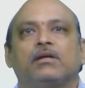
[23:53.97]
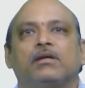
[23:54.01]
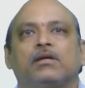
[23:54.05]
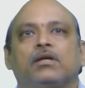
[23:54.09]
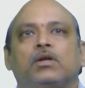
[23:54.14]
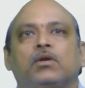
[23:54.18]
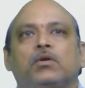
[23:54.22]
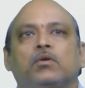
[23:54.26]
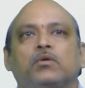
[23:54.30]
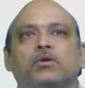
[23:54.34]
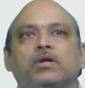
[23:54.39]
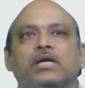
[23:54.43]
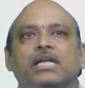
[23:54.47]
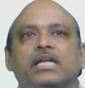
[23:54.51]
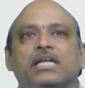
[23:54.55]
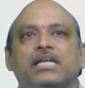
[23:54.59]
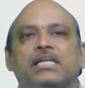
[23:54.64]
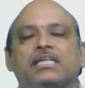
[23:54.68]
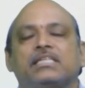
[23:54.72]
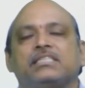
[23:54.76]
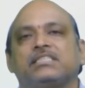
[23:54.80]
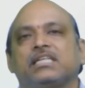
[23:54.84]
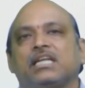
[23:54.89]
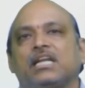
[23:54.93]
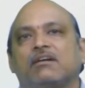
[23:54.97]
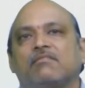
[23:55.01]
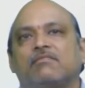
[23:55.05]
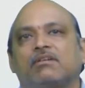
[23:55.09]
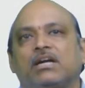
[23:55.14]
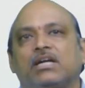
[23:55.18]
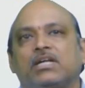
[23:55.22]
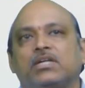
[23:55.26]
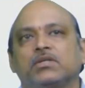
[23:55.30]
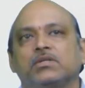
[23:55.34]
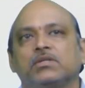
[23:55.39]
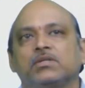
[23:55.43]
lower energy
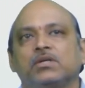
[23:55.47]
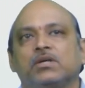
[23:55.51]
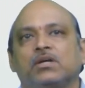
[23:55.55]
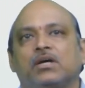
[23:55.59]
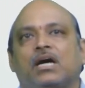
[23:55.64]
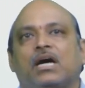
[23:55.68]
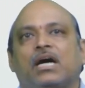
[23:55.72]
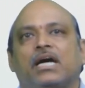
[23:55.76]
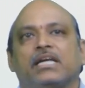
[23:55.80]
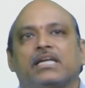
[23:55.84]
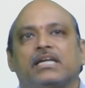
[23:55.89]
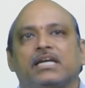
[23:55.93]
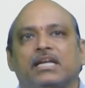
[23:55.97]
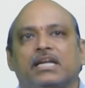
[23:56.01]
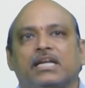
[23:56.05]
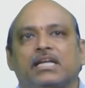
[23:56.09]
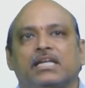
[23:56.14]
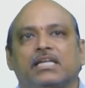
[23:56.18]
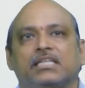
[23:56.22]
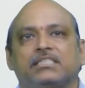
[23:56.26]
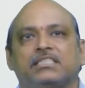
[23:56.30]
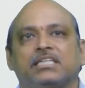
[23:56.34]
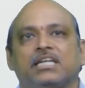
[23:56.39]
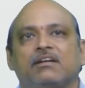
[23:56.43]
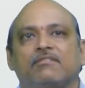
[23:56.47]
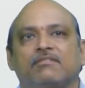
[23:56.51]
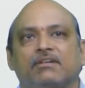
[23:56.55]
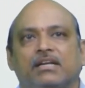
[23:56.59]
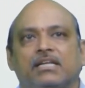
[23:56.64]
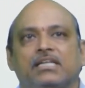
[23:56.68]
level to higher energy level.